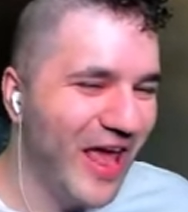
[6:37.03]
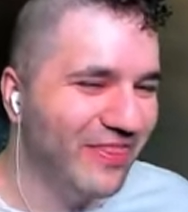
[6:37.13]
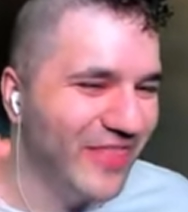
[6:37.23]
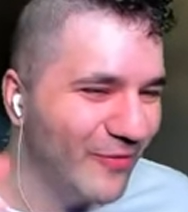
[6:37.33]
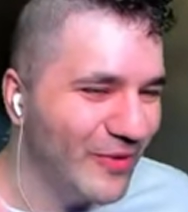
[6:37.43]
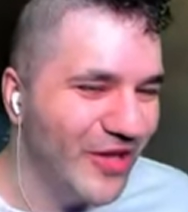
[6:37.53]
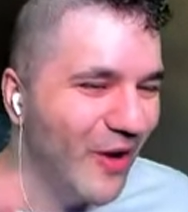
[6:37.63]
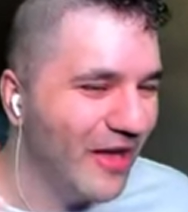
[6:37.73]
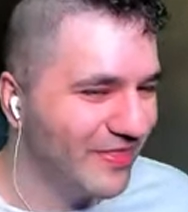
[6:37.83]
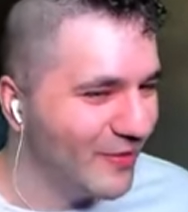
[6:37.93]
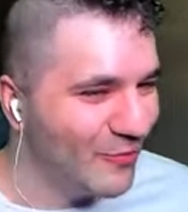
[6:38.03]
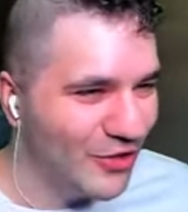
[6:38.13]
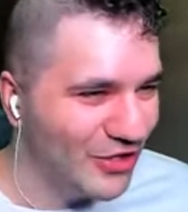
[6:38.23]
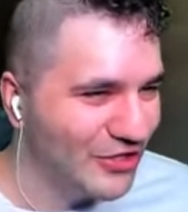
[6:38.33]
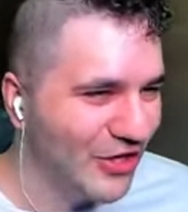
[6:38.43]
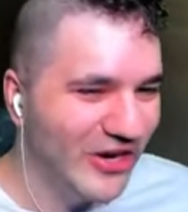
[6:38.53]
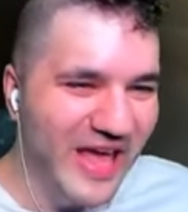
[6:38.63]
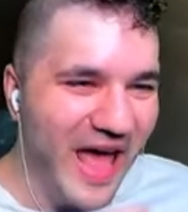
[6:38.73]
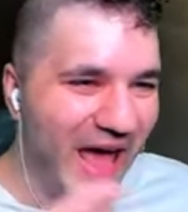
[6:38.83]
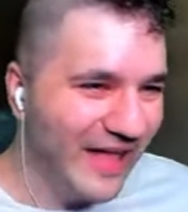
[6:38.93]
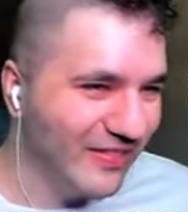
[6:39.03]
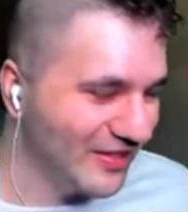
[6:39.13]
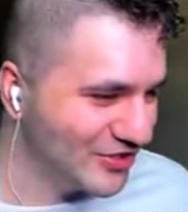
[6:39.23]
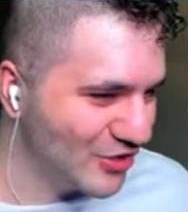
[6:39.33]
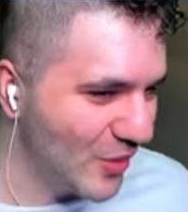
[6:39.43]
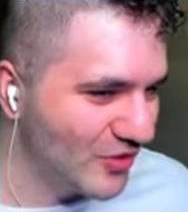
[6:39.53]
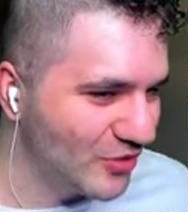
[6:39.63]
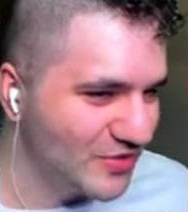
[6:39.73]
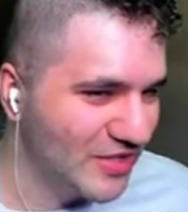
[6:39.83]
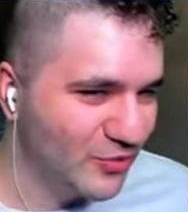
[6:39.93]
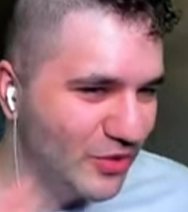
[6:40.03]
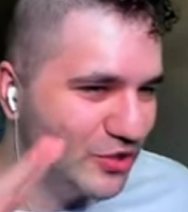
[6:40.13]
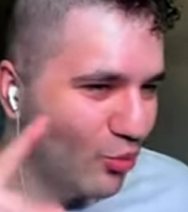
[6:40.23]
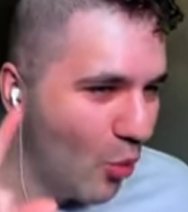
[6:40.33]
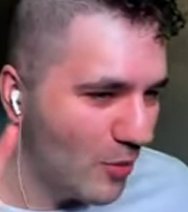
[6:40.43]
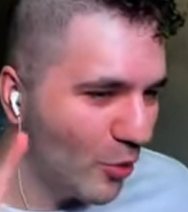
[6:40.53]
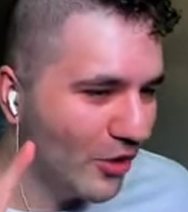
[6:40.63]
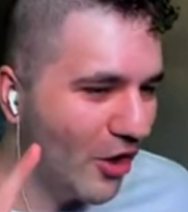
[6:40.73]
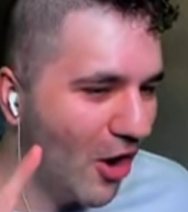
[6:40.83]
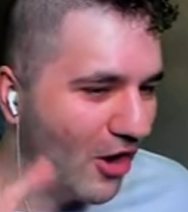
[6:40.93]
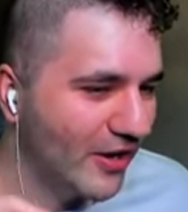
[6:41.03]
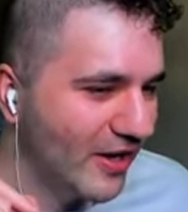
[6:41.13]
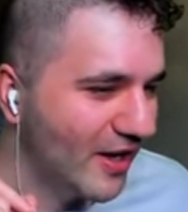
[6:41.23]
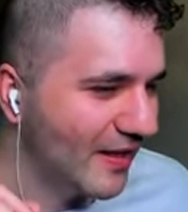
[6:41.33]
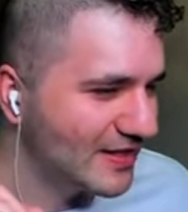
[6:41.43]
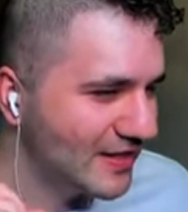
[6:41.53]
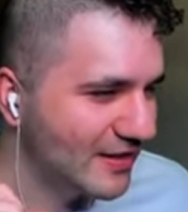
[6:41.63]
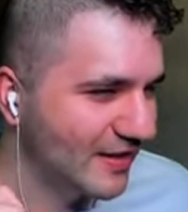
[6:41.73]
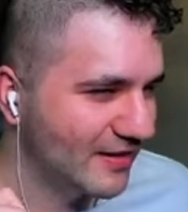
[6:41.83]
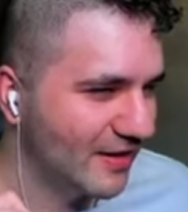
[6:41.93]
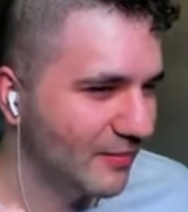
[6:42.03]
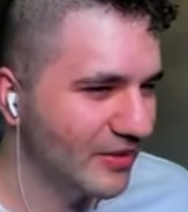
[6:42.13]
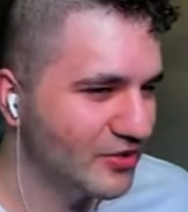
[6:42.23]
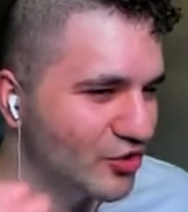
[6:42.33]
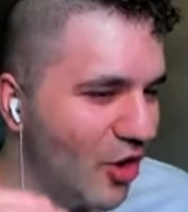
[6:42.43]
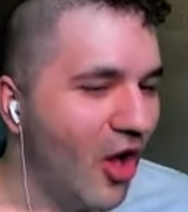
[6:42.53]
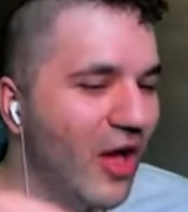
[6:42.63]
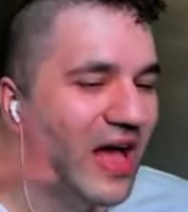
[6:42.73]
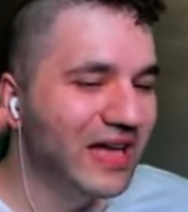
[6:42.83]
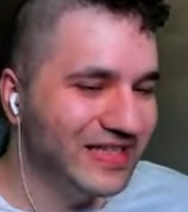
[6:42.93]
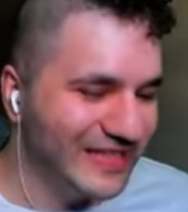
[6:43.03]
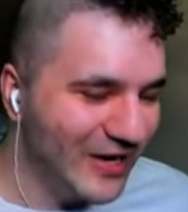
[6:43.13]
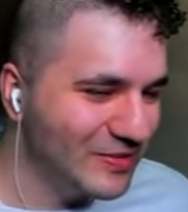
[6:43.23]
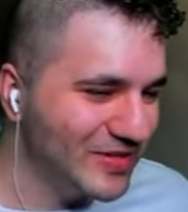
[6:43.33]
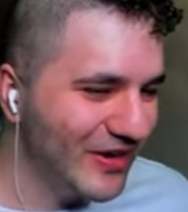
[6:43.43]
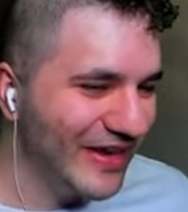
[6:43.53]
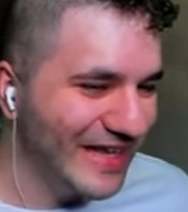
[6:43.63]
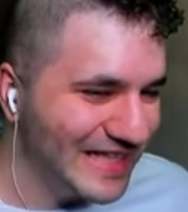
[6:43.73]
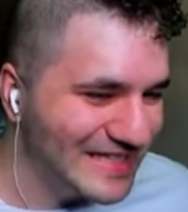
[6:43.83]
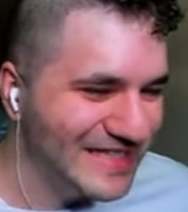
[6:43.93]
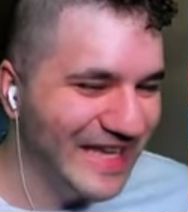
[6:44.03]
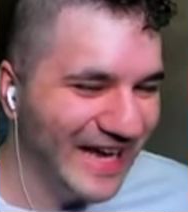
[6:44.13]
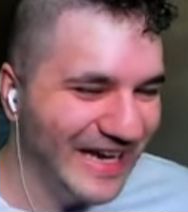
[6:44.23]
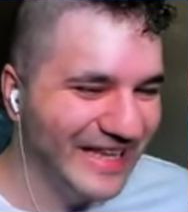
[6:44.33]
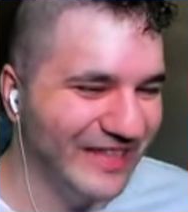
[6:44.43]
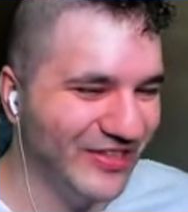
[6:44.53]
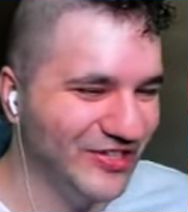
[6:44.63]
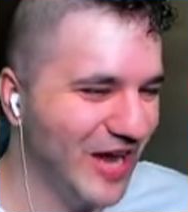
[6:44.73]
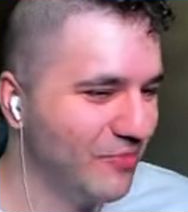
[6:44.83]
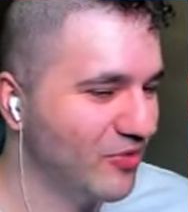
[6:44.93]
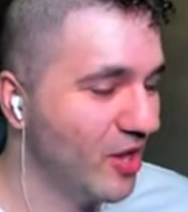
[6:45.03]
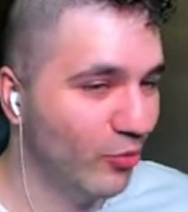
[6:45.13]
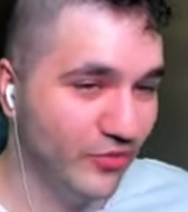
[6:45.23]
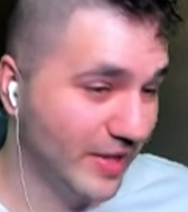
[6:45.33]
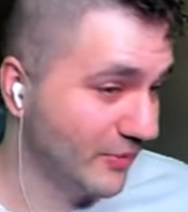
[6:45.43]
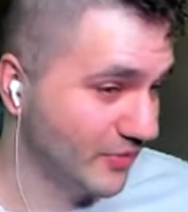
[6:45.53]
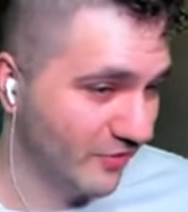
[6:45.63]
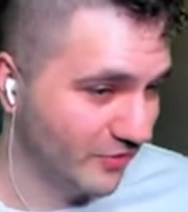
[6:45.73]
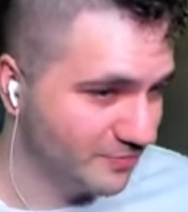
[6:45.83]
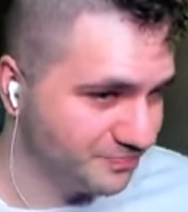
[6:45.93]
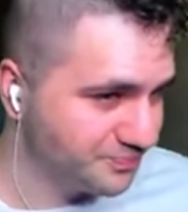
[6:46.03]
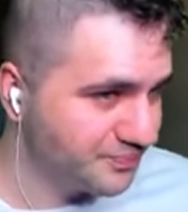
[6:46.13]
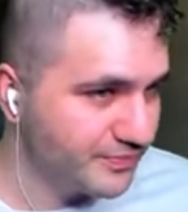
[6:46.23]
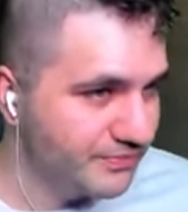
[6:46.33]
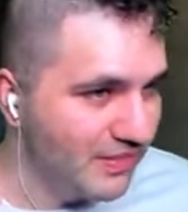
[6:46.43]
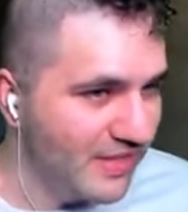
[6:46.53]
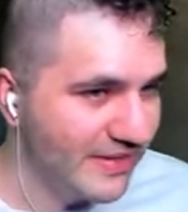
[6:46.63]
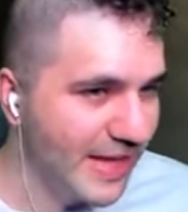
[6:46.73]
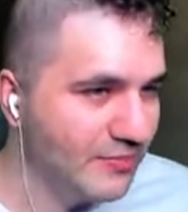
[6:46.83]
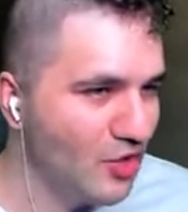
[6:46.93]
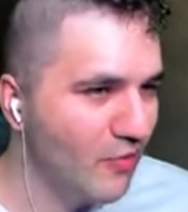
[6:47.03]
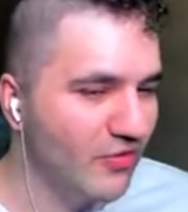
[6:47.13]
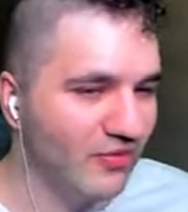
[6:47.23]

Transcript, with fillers: And there we go. I think we're looking good. Let's just go ahead and do this. We need just one more card. Uh, that's not going to get it done, but draw. Sarah, Sarah is going to get the job done. The game's over. The game's over.